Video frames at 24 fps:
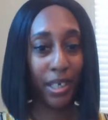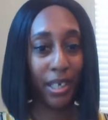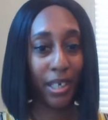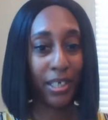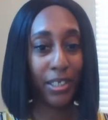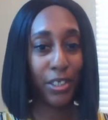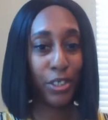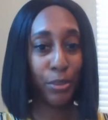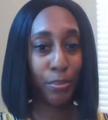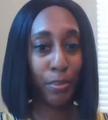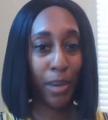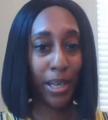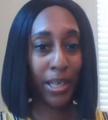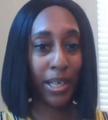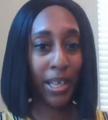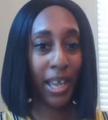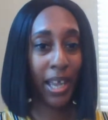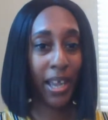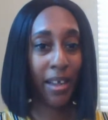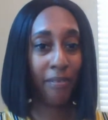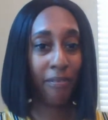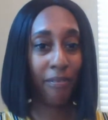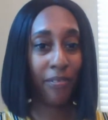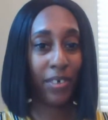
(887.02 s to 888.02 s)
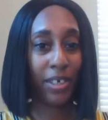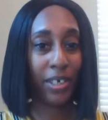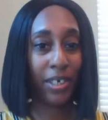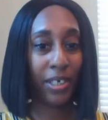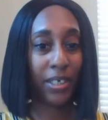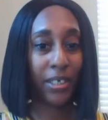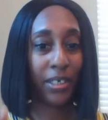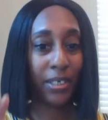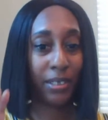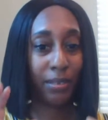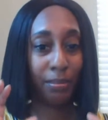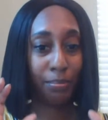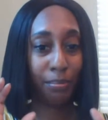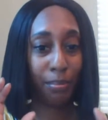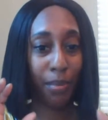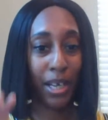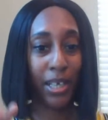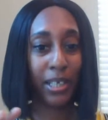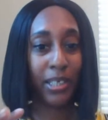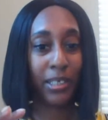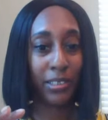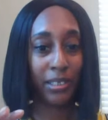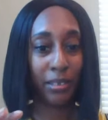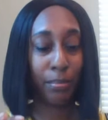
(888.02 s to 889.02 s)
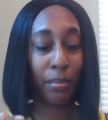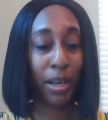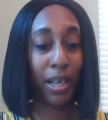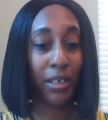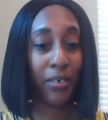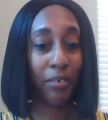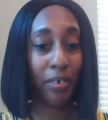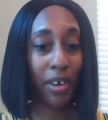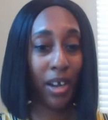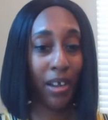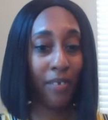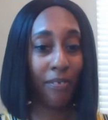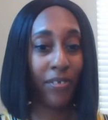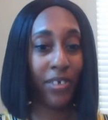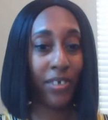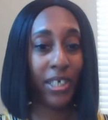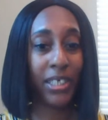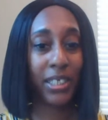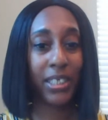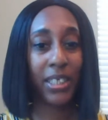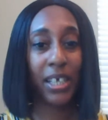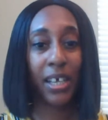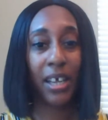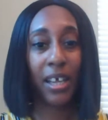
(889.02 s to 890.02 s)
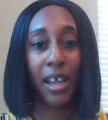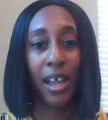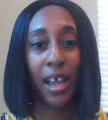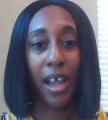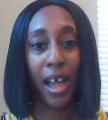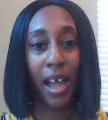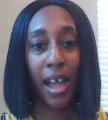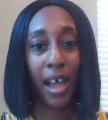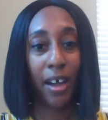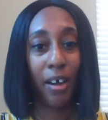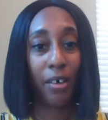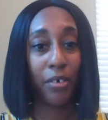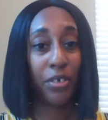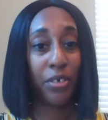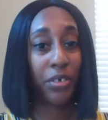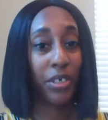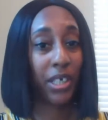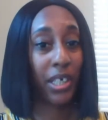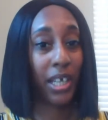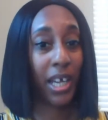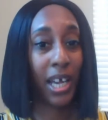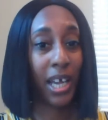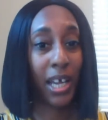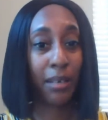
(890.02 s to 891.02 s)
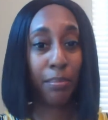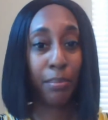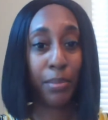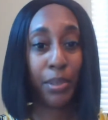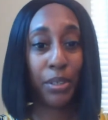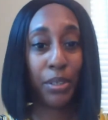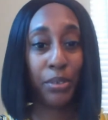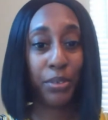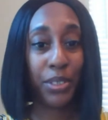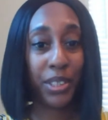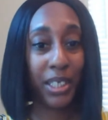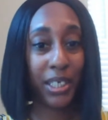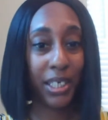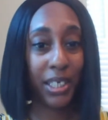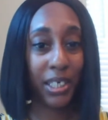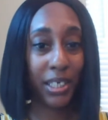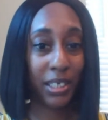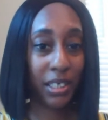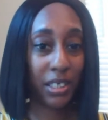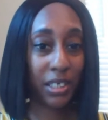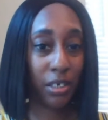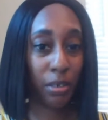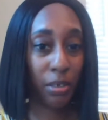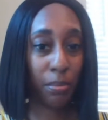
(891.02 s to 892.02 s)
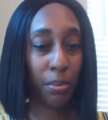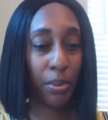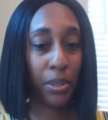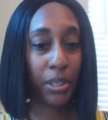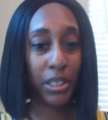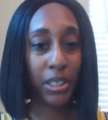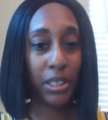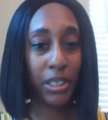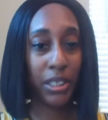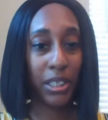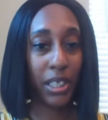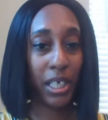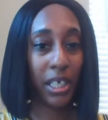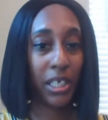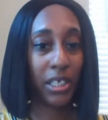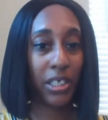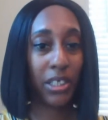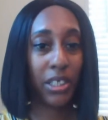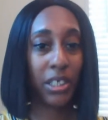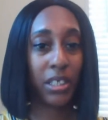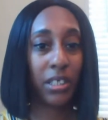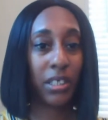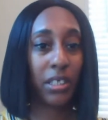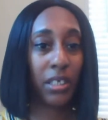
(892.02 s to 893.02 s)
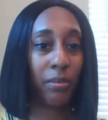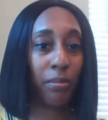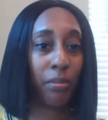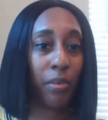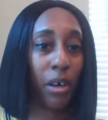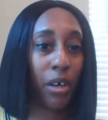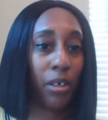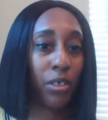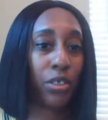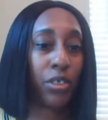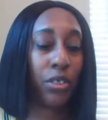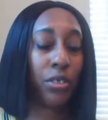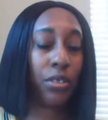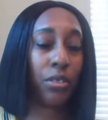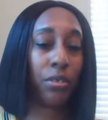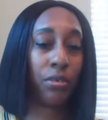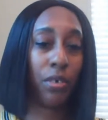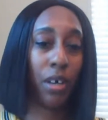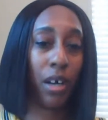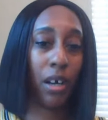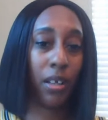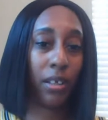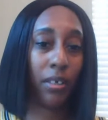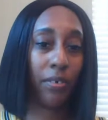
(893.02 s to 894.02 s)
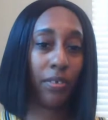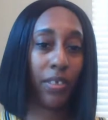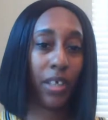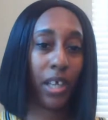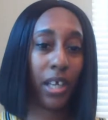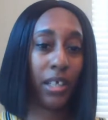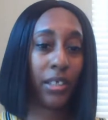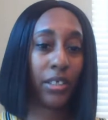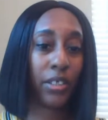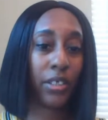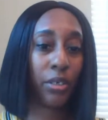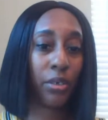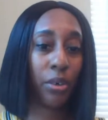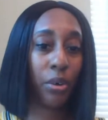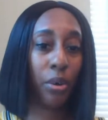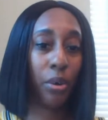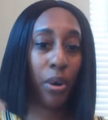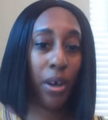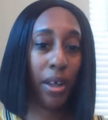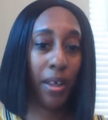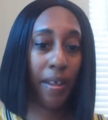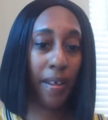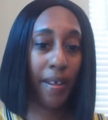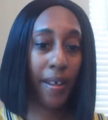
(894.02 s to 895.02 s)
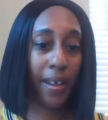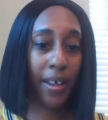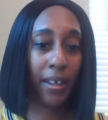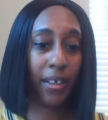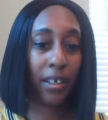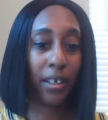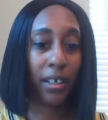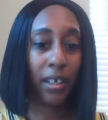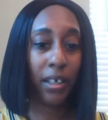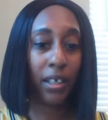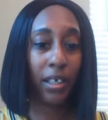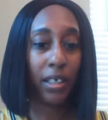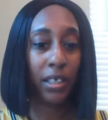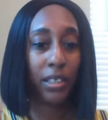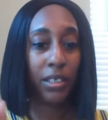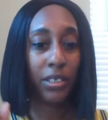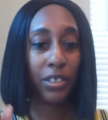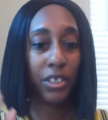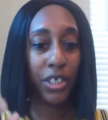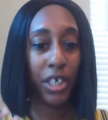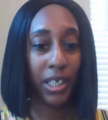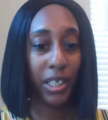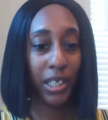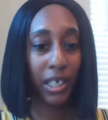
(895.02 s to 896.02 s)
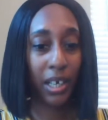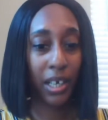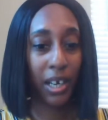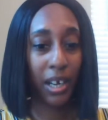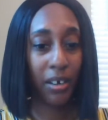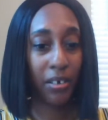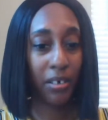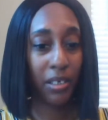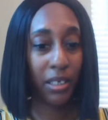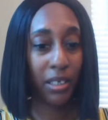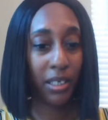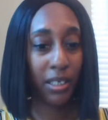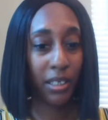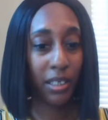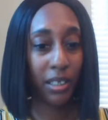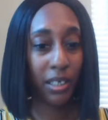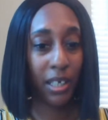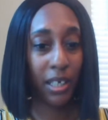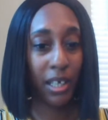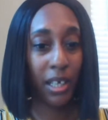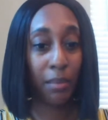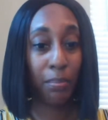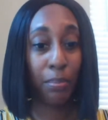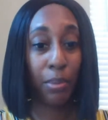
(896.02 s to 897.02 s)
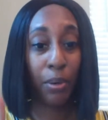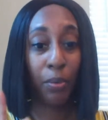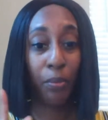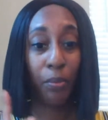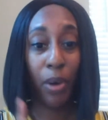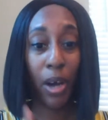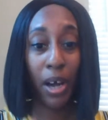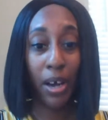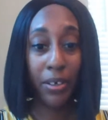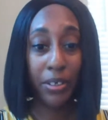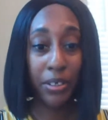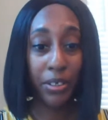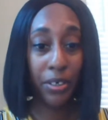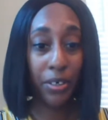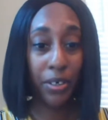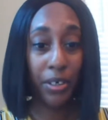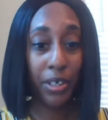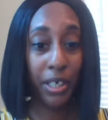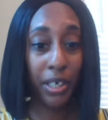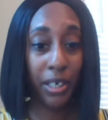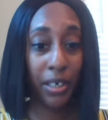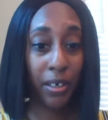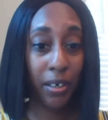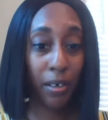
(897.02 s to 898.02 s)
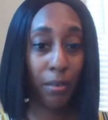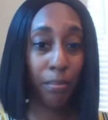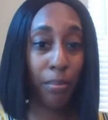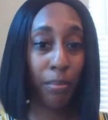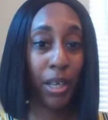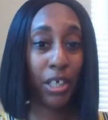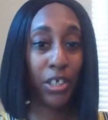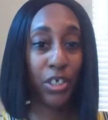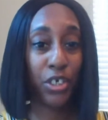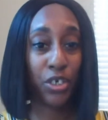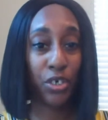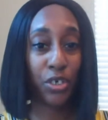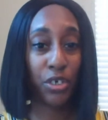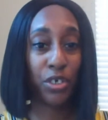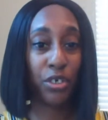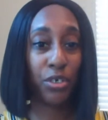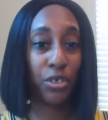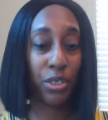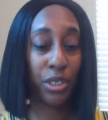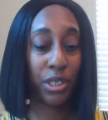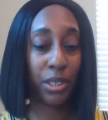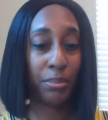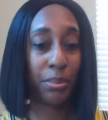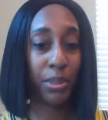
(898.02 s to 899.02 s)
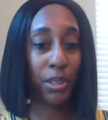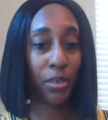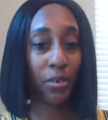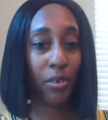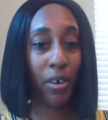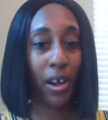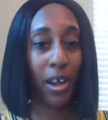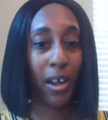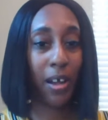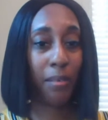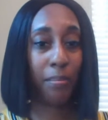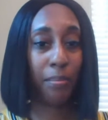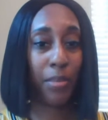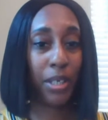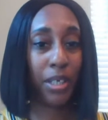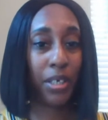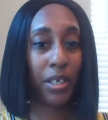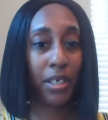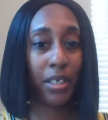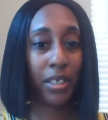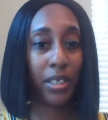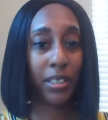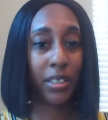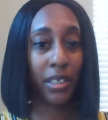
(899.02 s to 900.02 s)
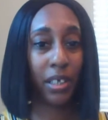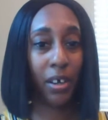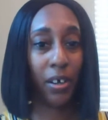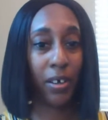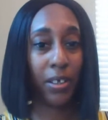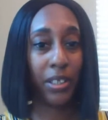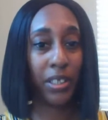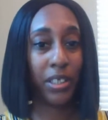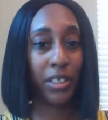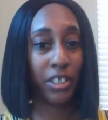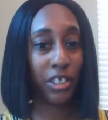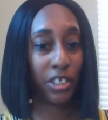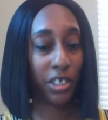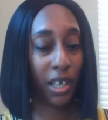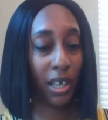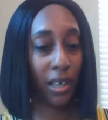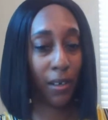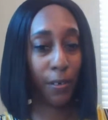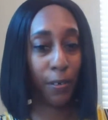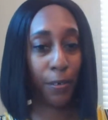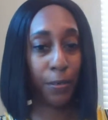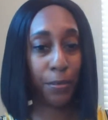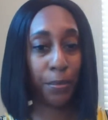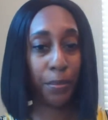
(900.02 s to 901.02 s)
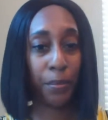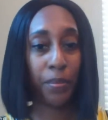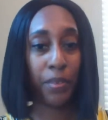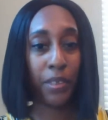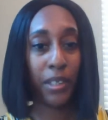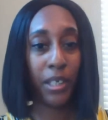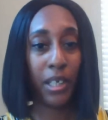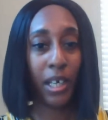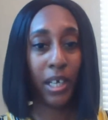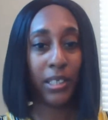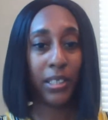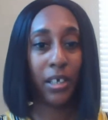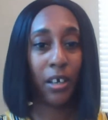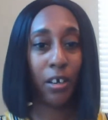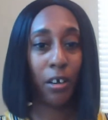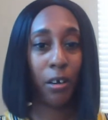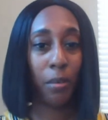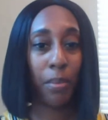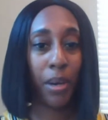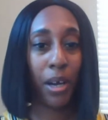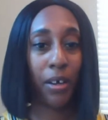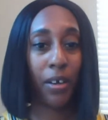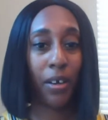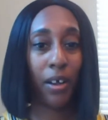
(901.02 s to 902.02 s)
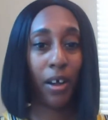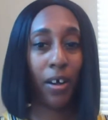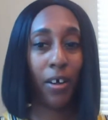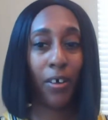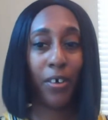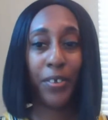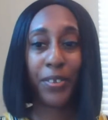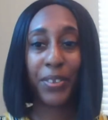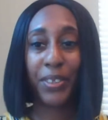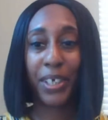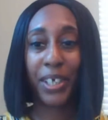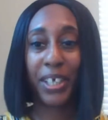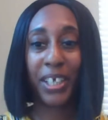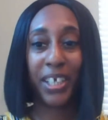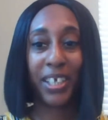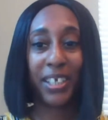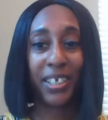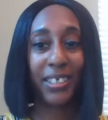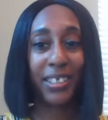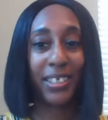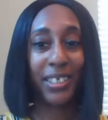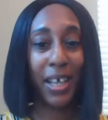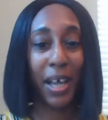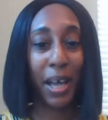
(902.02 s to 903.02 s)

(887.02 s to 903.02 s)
Canva, my graphics, how you can add music into your presentations. It walks you through all of that. So go ahead, check that out, click the link. But while you're here, make sure you subscribe, because on this channel, I talk about all things.